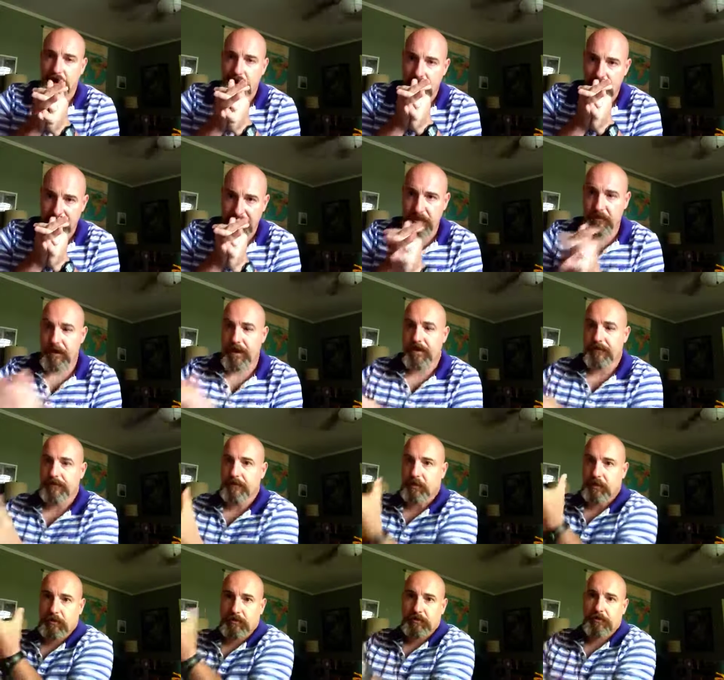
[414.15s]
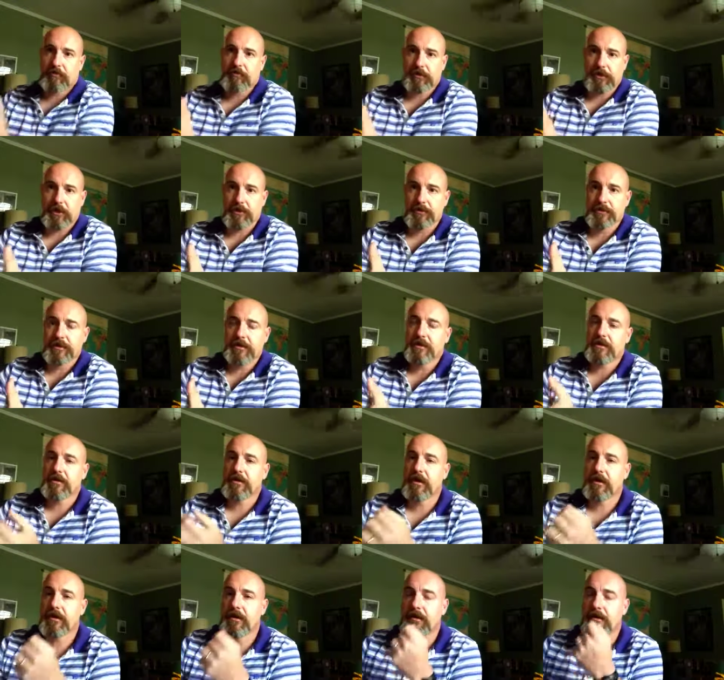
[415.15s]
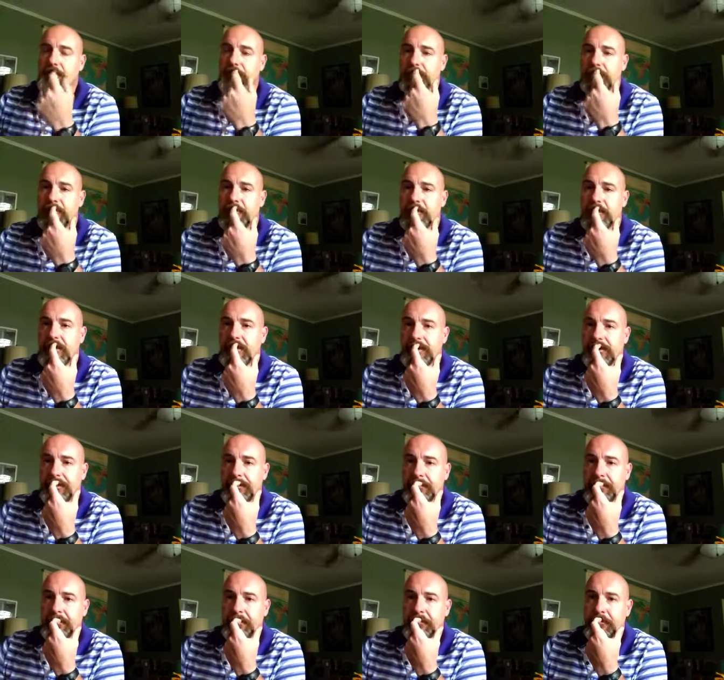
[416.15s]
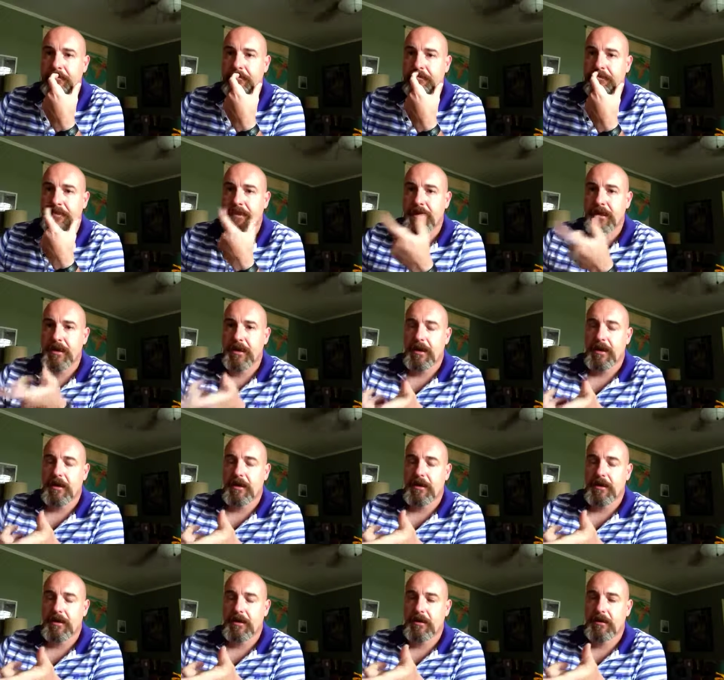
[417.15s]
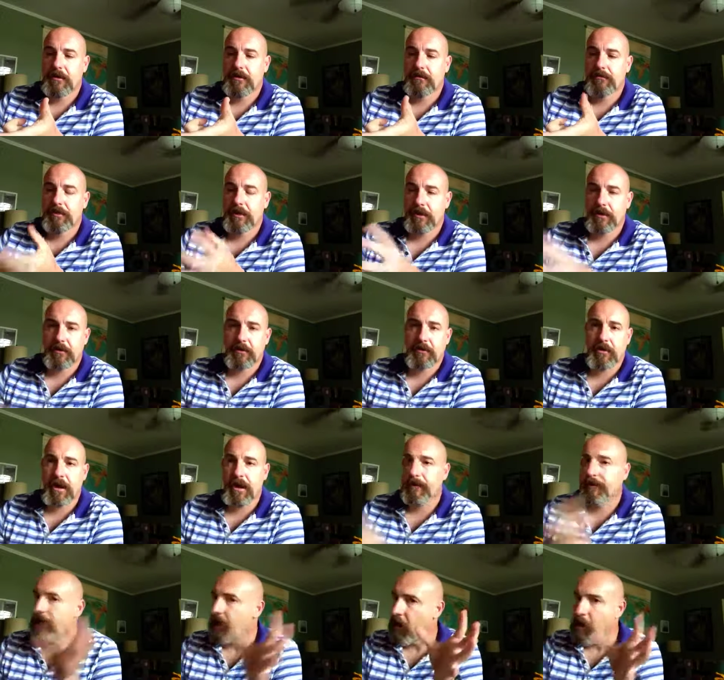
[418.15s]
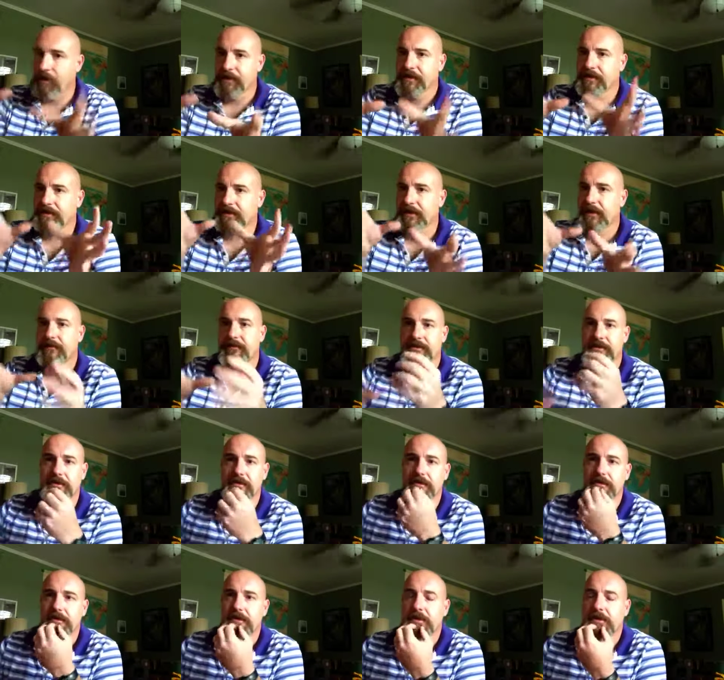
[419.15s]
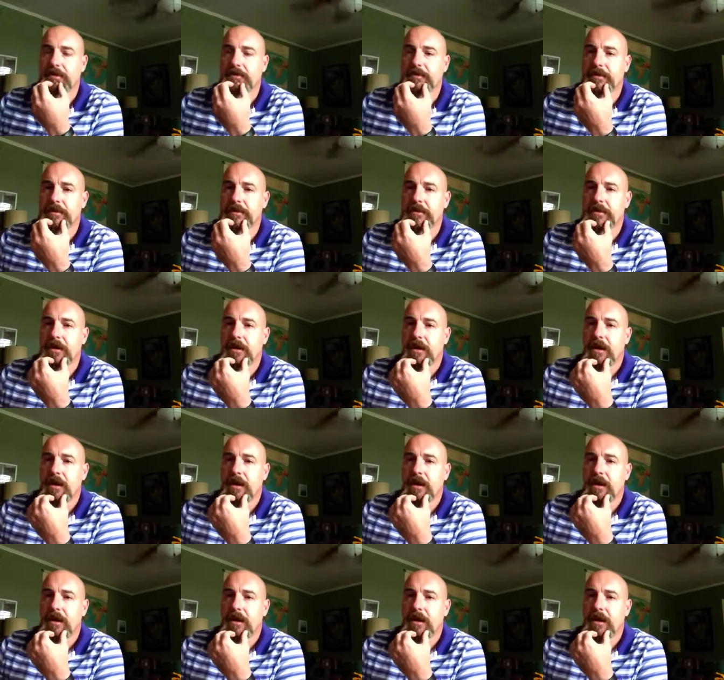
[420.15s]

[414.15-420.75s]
Uh, you have your closing um, um, uh, paragraph, and all this stuff is in the syllabus.